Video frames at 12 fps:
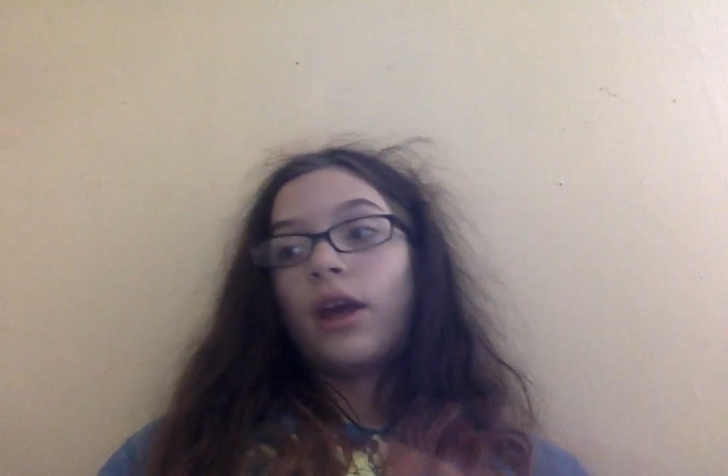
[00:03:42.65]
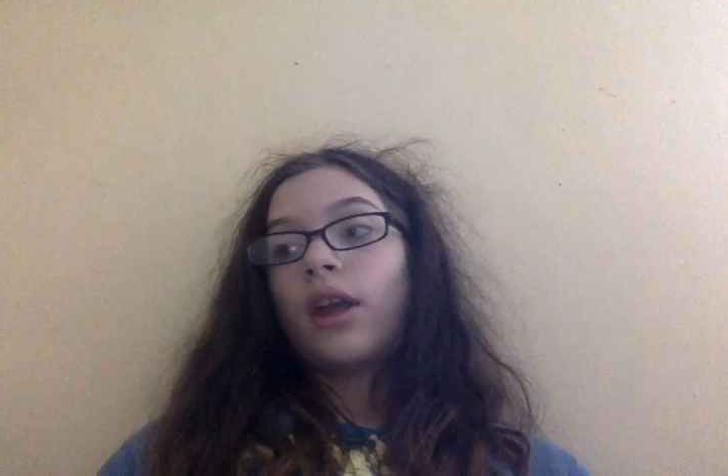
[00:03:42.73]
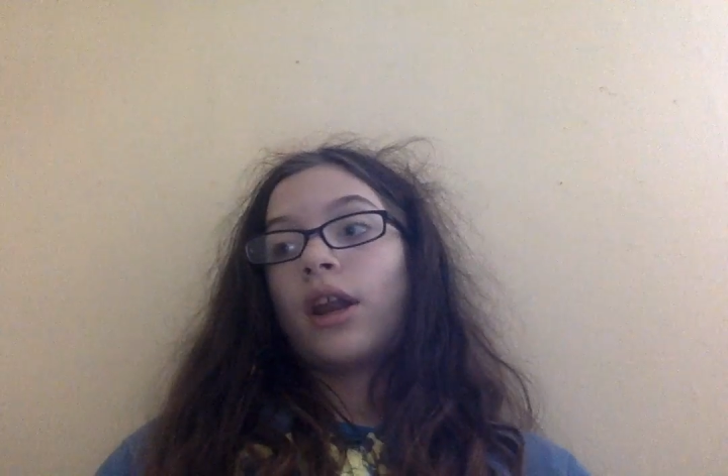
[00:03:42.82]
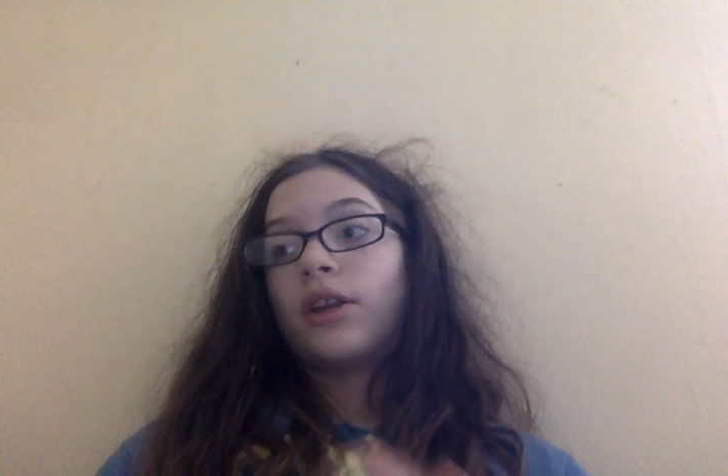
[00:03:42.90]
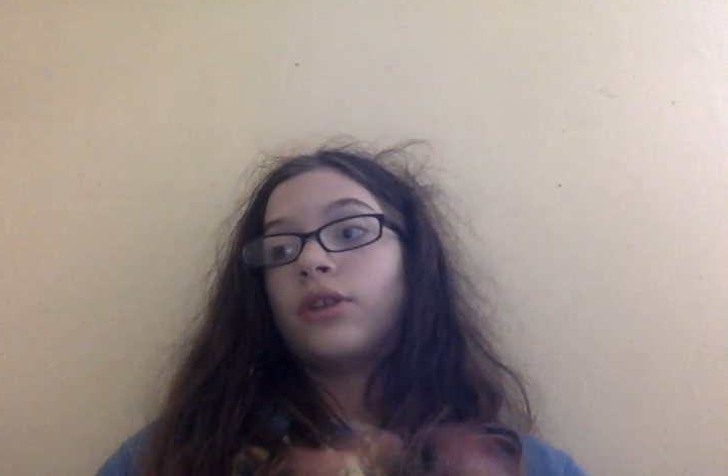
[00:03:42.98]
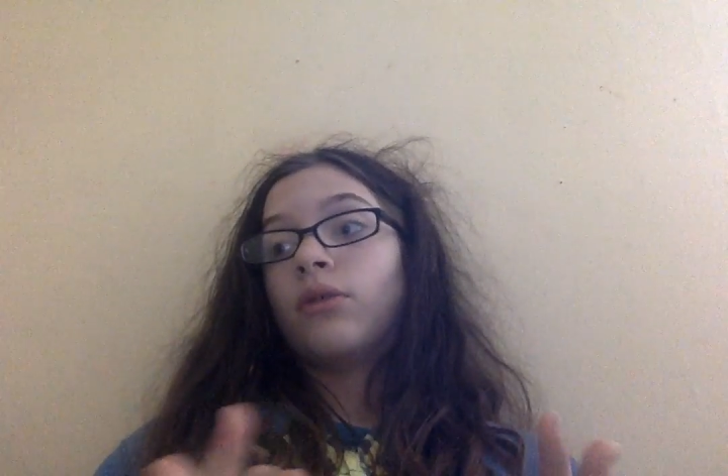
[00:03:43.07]

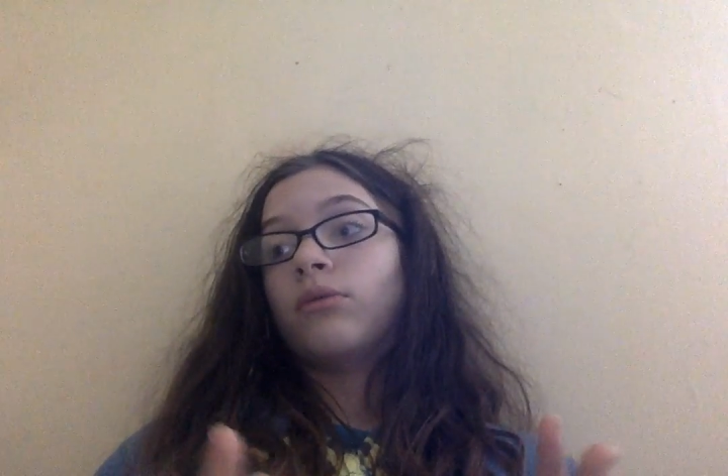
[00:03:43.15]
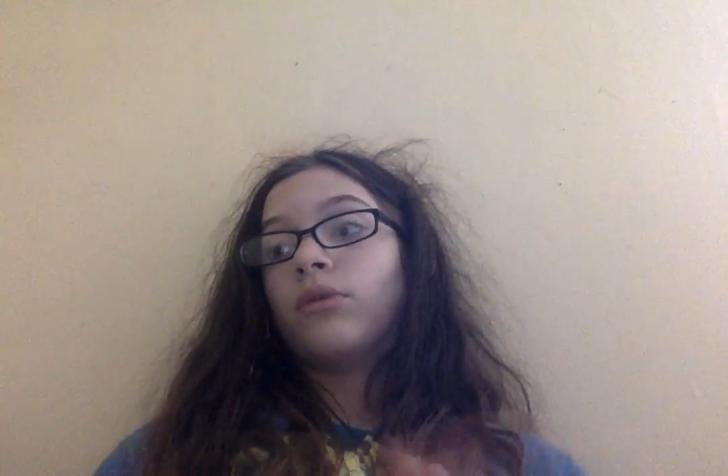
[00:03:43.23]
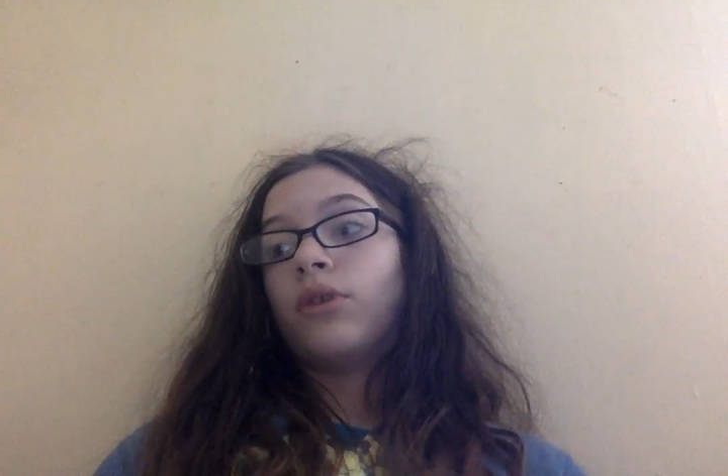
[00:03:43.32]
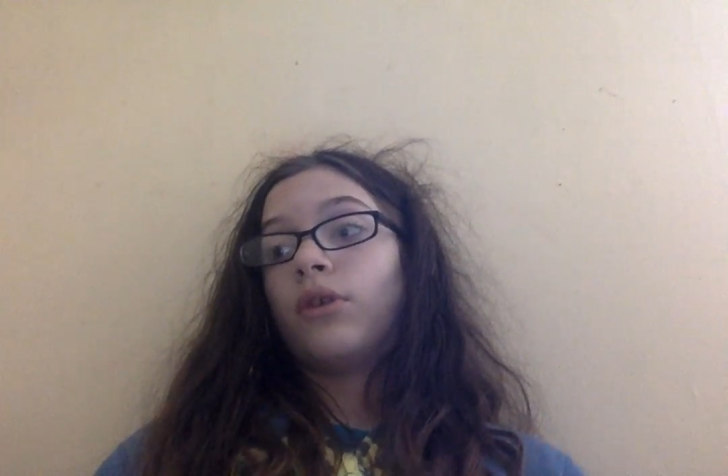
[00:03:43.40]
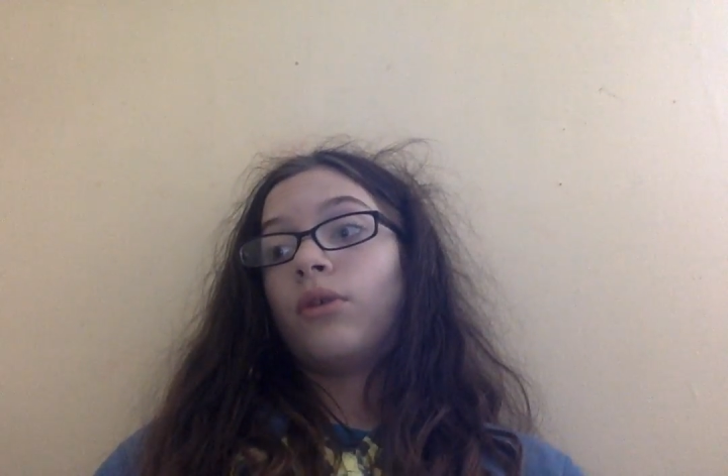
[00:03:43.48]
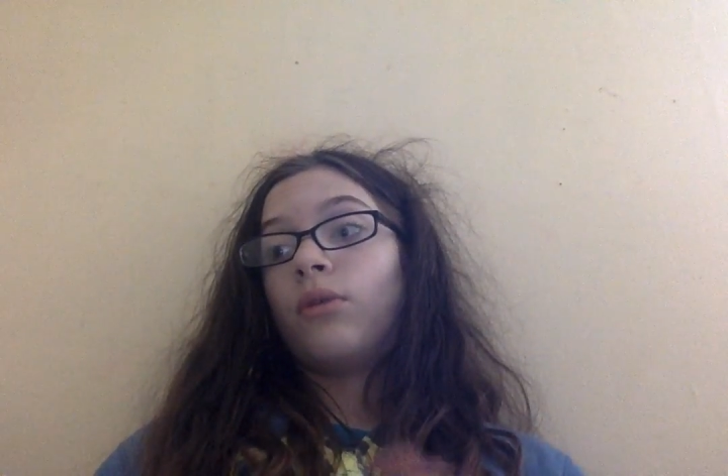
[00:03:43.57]
and I don't
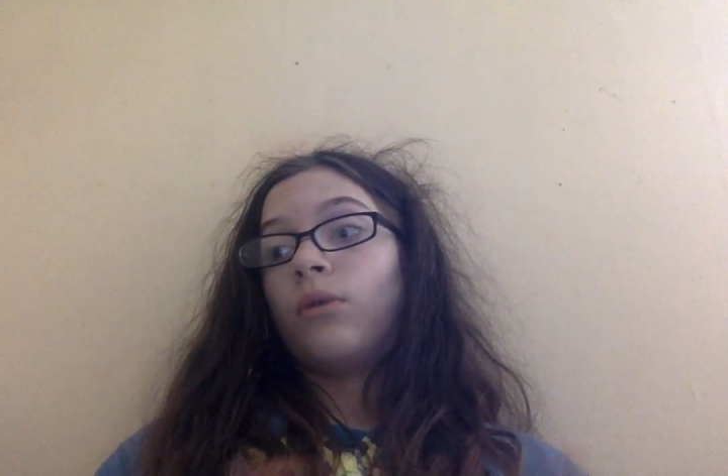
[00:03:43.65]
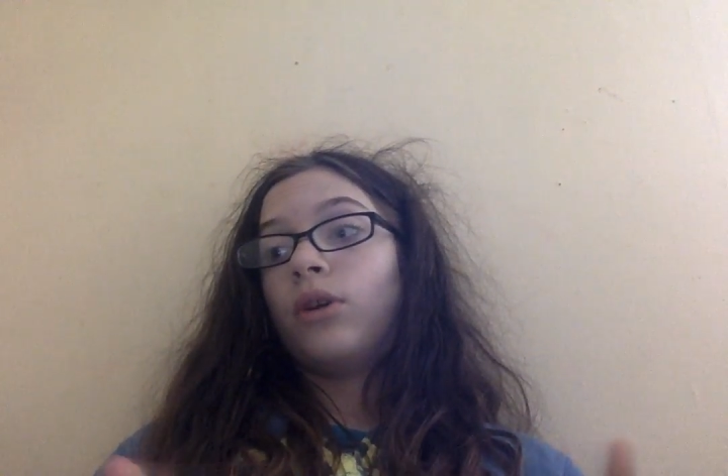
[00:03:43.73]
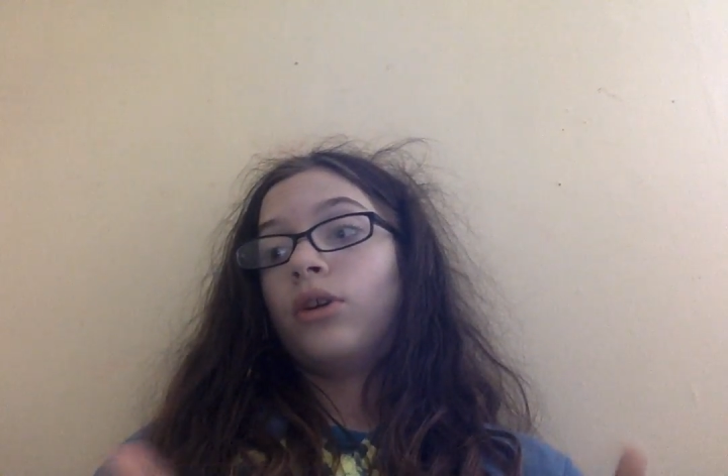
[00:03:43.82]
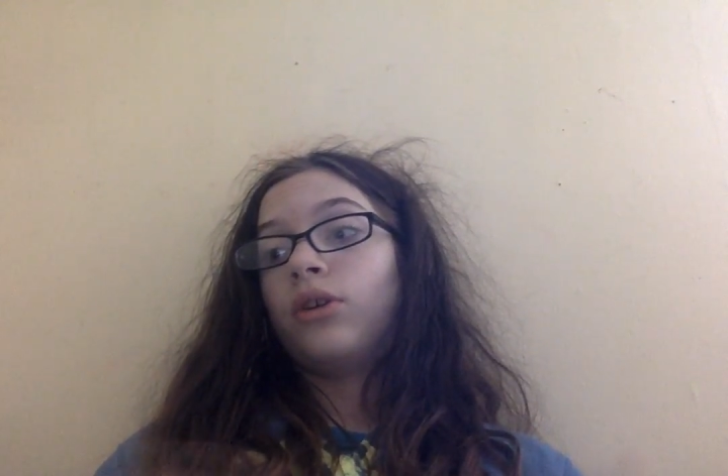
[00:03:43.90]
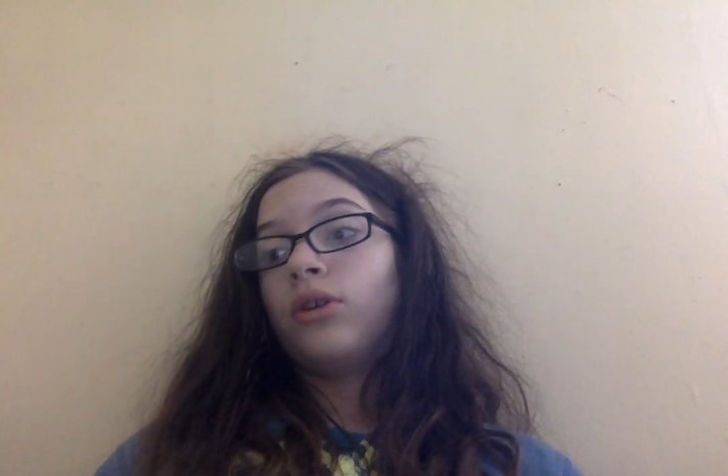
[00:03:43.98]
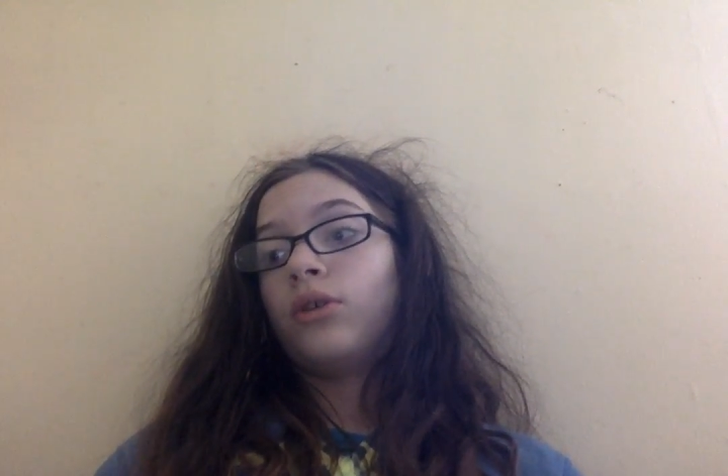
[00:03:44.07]
know
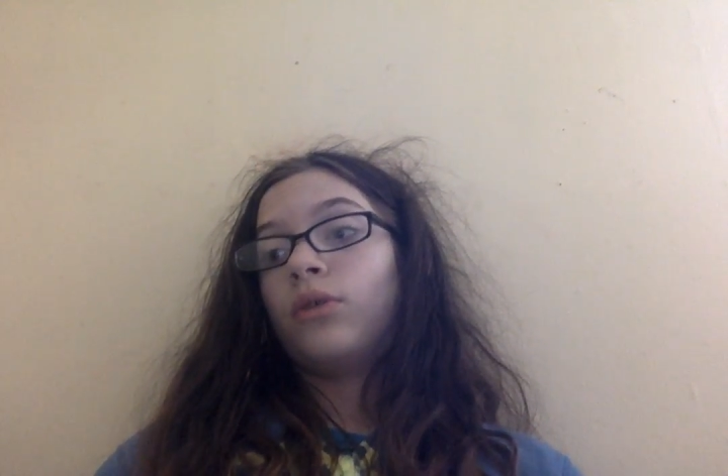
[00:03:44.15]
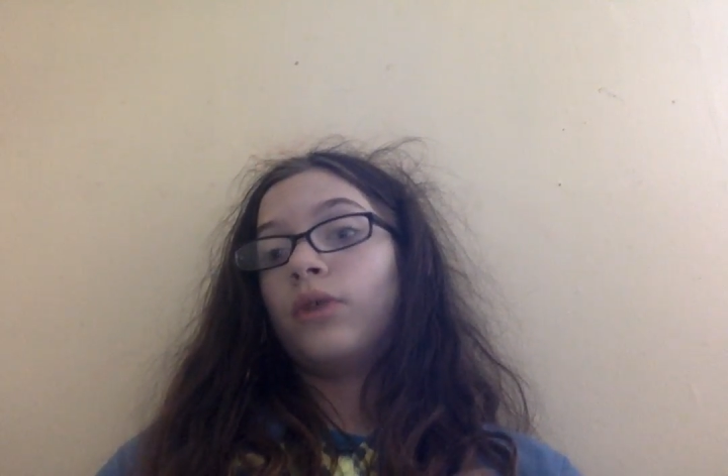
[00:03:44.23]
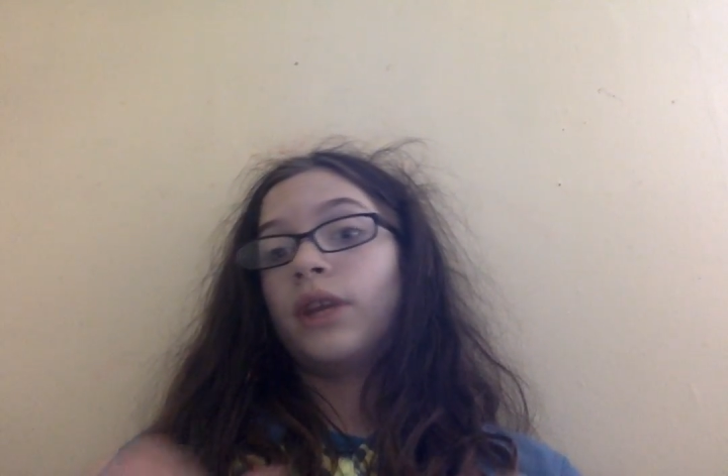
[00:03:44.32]
who